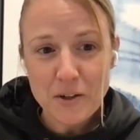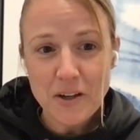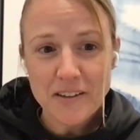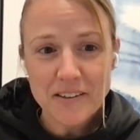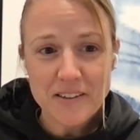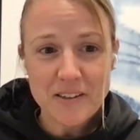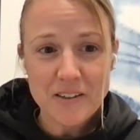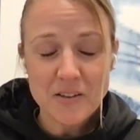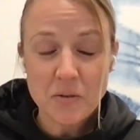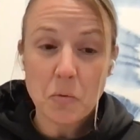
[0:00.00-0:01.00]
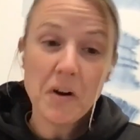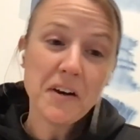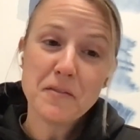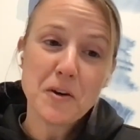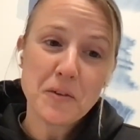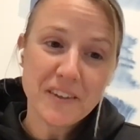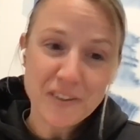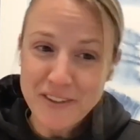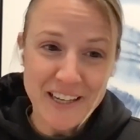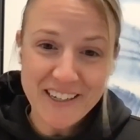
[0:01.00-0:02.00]
Because one, if no one
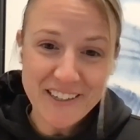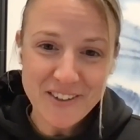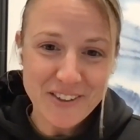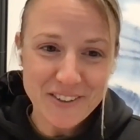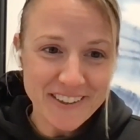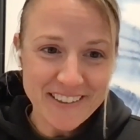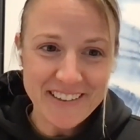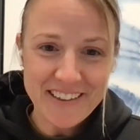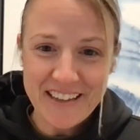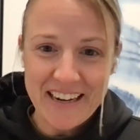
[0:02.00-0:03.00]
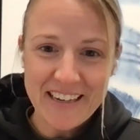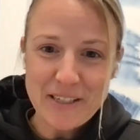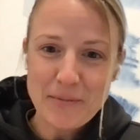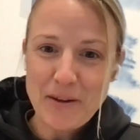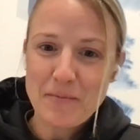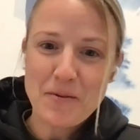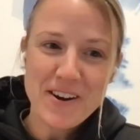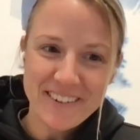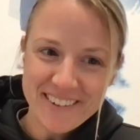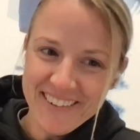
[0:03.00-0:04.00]
knows the answer to it, then they can't tell me I'm
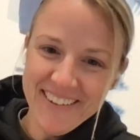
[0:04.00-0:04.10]
wrong.